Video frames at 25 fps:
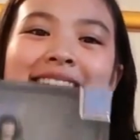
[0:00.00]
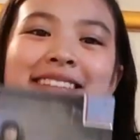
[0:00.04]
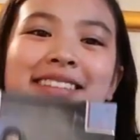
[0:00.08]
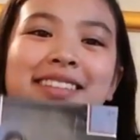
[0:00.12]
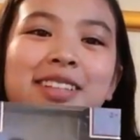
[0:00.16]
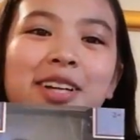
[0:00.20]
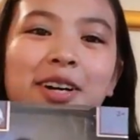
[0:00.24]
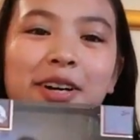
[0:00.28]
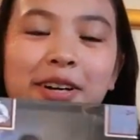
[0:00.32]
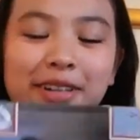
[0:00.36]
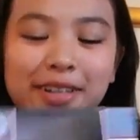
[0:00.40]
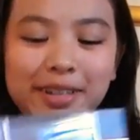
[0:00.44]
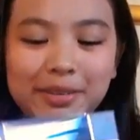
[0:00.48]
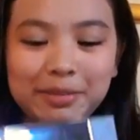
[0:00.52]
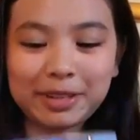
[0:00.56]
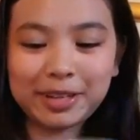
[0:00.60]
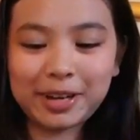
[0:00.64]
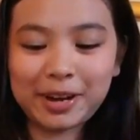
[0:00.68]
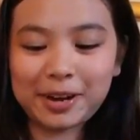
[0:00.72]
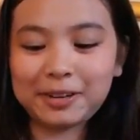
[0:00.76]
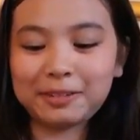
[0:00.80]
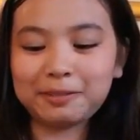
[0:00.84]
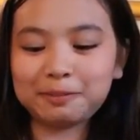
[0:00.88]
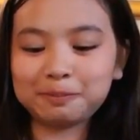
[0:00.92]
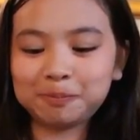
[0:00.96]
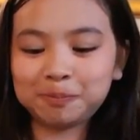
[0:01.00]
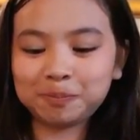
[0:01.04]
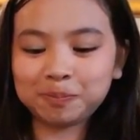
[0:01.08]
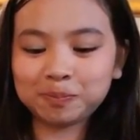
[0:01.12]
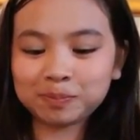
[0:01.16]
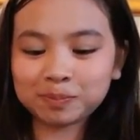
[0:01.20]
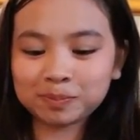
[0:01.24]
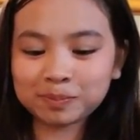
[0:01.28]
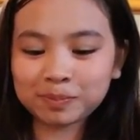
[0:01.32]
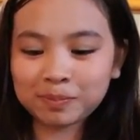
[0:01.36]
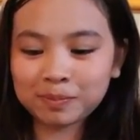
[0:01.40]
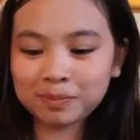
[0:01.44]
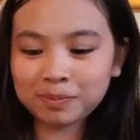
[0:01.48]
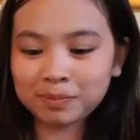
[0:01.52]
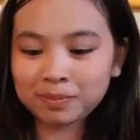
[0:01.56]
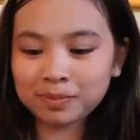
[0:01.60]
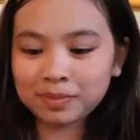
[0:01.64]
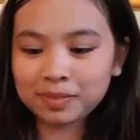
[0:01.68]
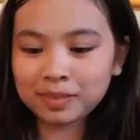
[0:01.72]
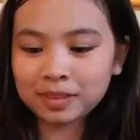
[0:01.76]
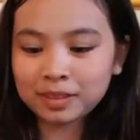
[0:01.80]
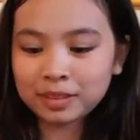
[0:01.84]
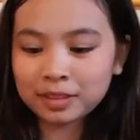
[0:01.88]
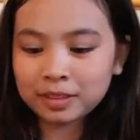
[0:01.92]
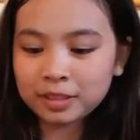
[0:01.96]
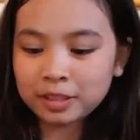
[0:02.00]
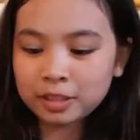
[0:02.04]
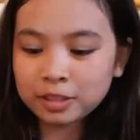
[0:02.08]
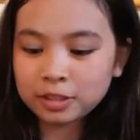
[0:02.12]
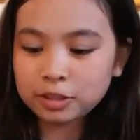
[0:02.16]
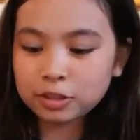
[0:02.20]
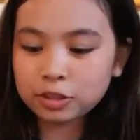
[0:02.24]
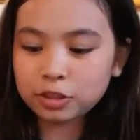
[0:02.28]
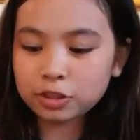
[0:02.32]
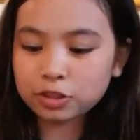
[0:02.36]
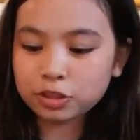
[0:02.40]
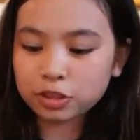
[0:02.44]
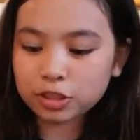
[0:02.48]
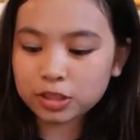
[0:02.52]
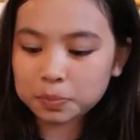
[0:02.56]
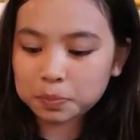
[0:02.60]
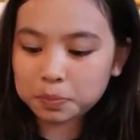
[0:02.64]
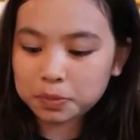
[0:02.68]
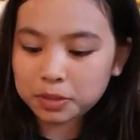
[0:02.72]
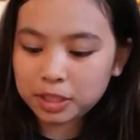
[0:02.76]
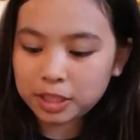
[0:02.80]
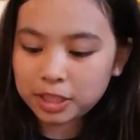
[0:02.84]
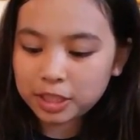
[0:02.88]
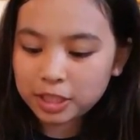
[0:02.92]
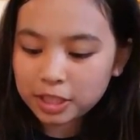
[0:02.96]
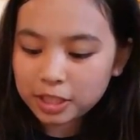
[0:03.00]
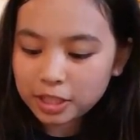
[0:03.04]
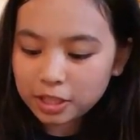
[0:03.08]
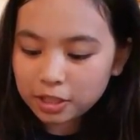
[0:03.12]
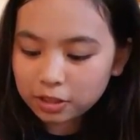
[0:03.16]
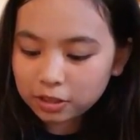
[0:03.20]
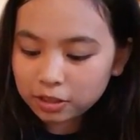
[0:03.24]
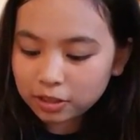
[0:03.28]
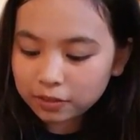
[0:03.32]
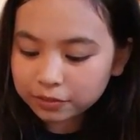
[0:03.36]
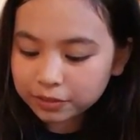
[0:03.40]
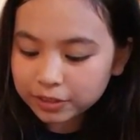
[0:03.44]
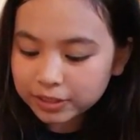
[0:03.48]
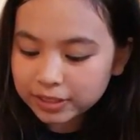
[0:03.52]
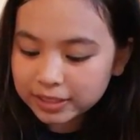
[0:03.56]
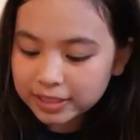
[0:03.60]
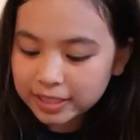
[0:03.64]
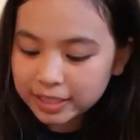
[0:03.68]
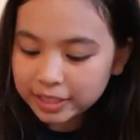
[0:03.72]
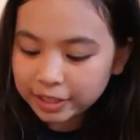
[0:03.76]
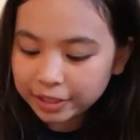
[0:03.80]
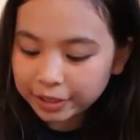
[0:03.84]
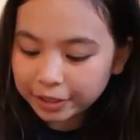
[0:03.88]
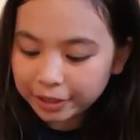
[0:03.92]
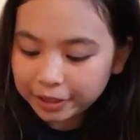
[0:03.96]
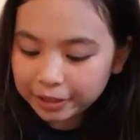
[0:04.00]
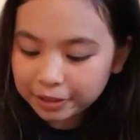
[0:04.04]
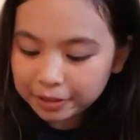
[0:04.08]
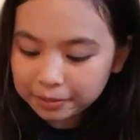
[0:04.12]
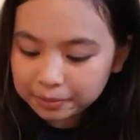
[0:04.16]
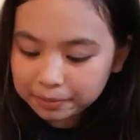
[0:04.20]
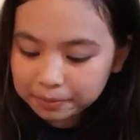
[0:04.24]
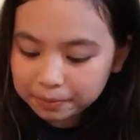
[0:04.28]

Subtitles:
So here we go. So just peel off the sticker.